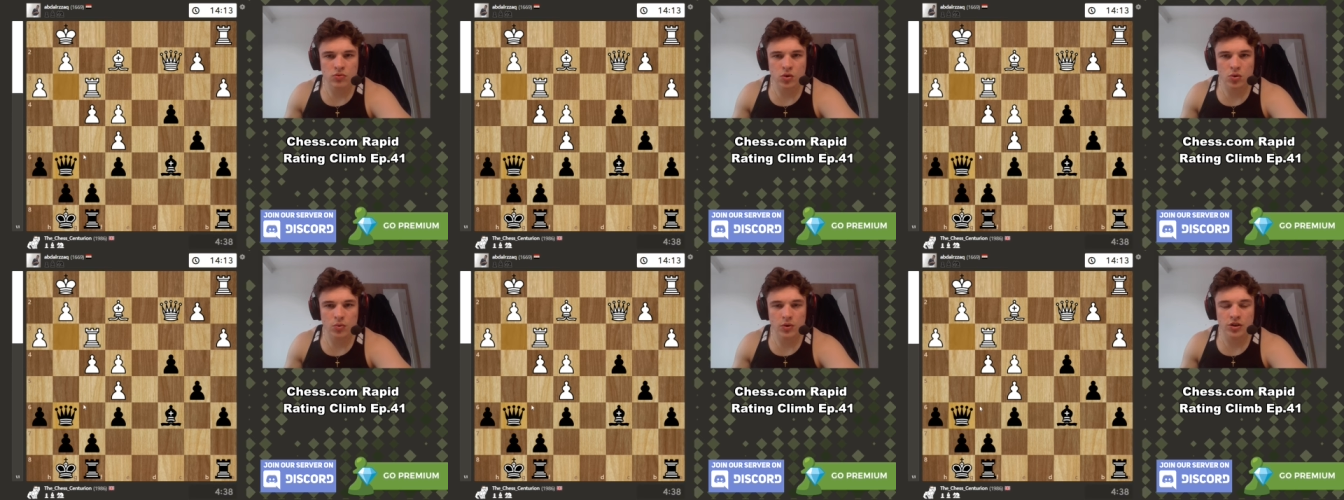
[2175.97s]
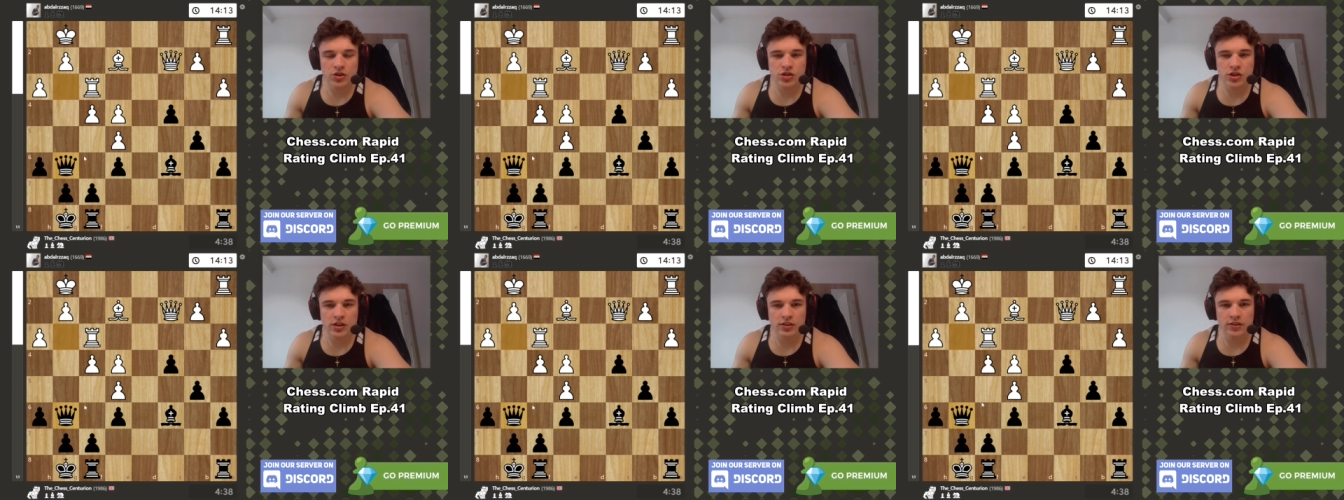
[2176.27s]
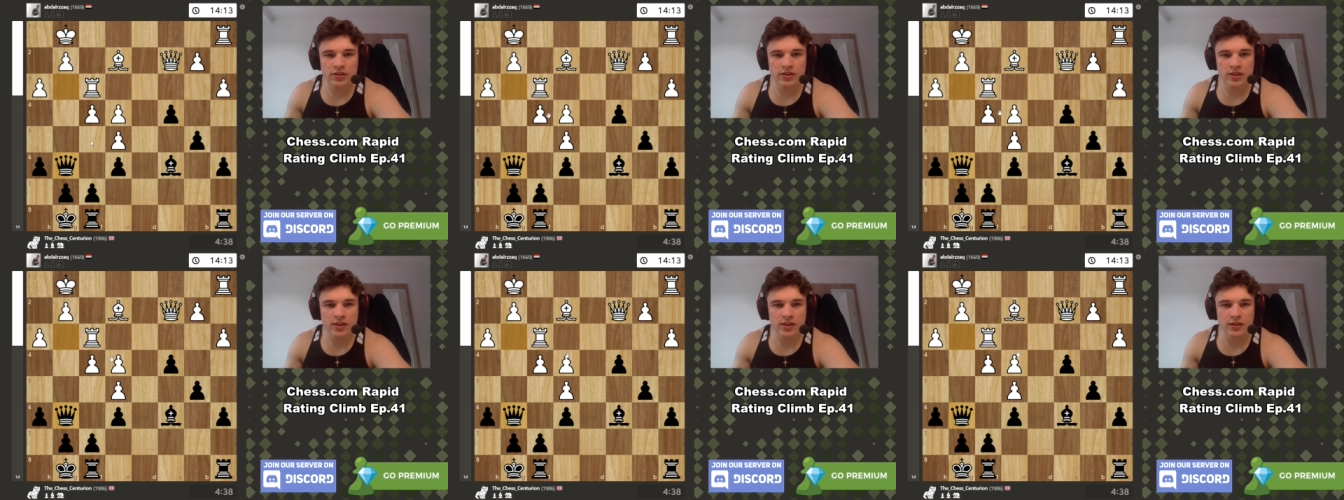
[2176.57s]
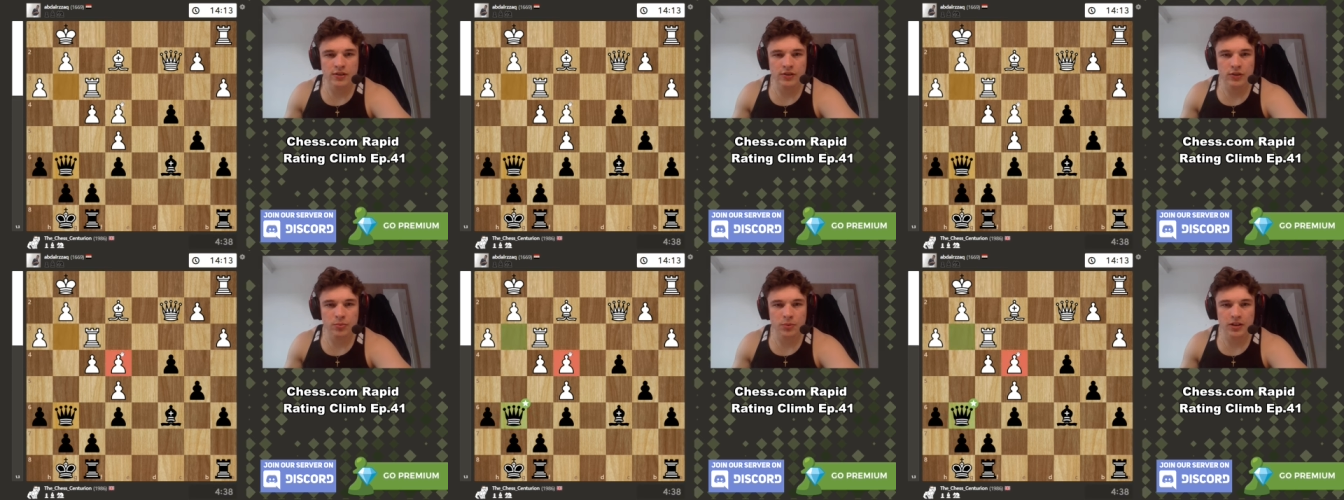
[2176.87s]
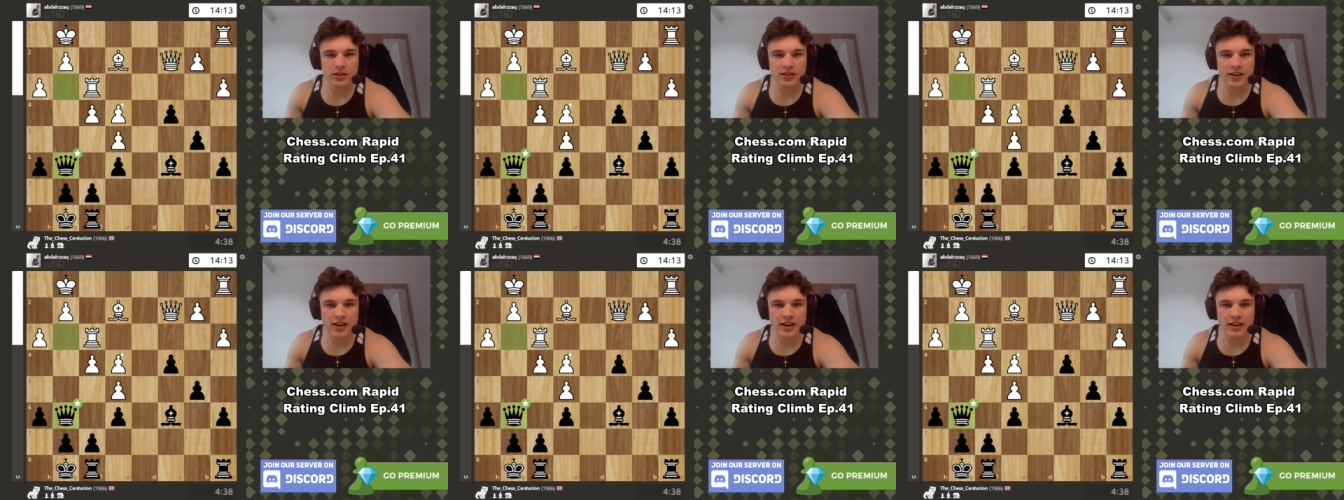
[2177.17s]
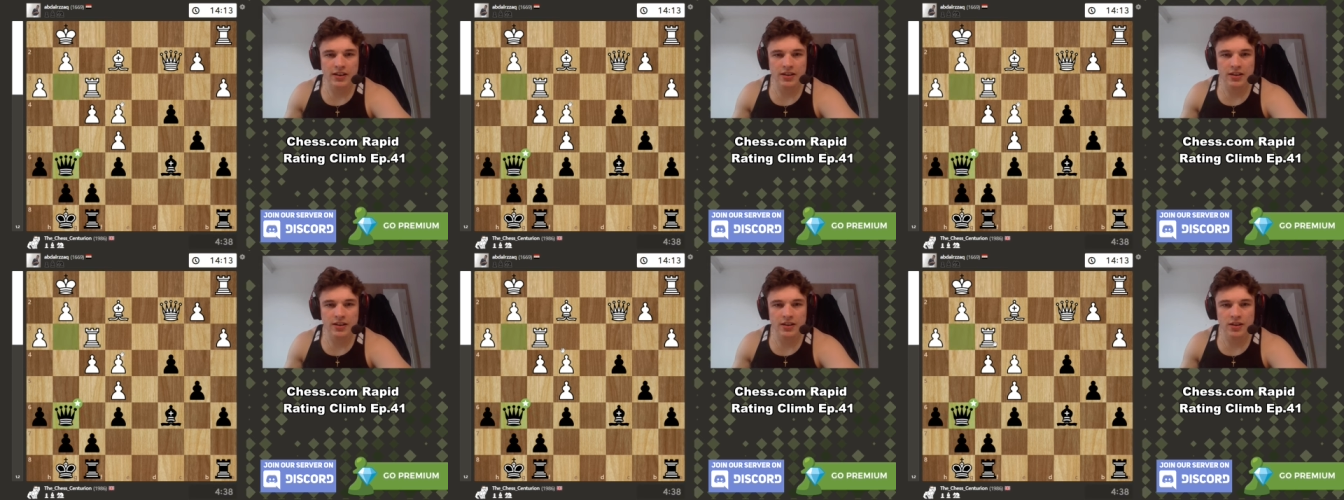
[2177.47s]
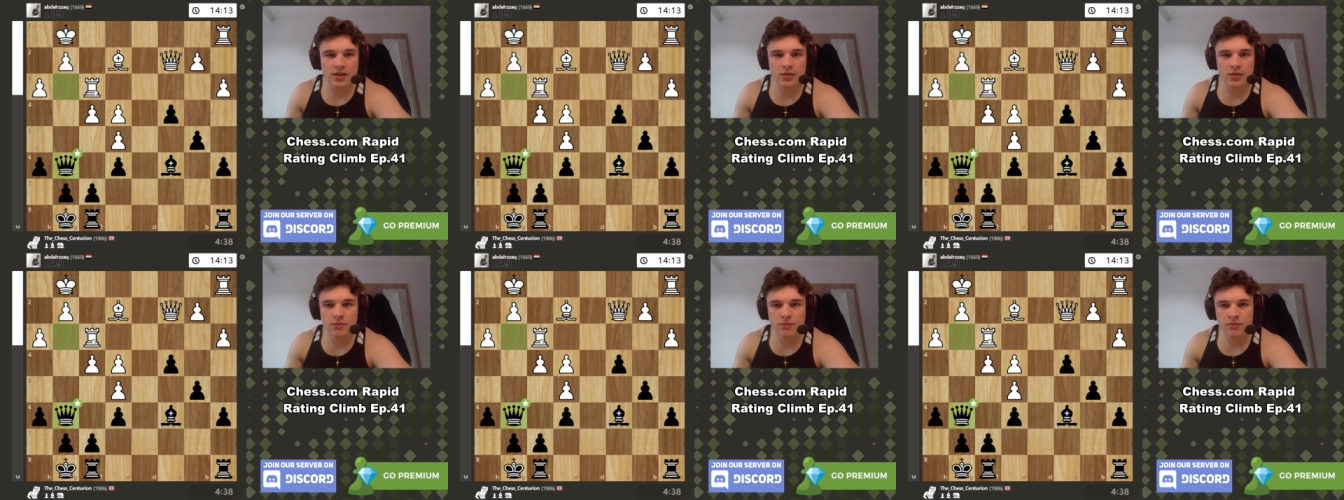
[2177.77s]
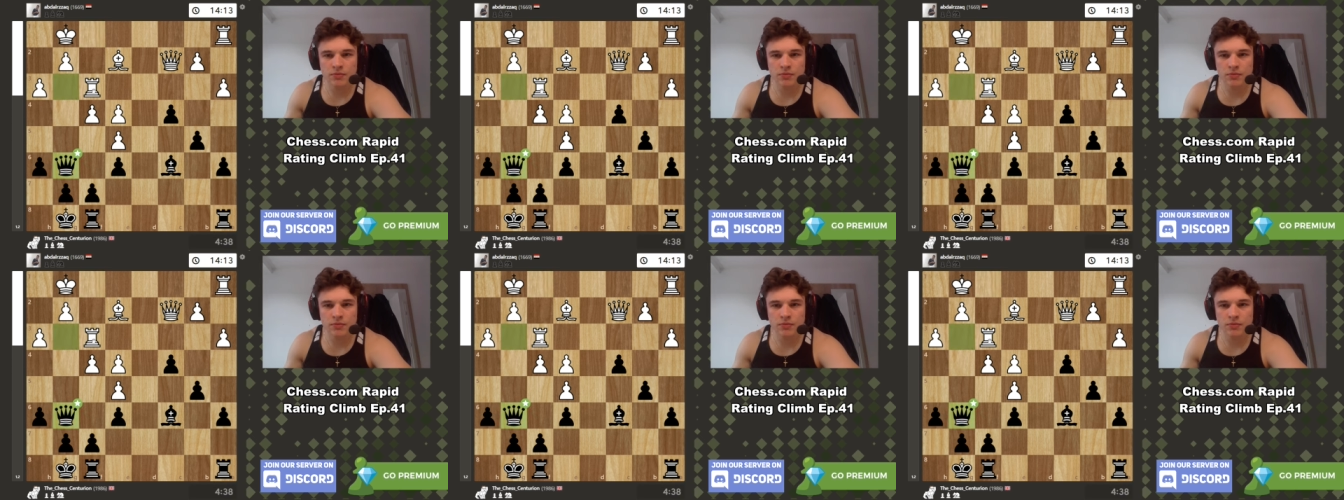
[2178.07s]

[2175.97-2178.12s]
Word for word: Queen g six, we attack here.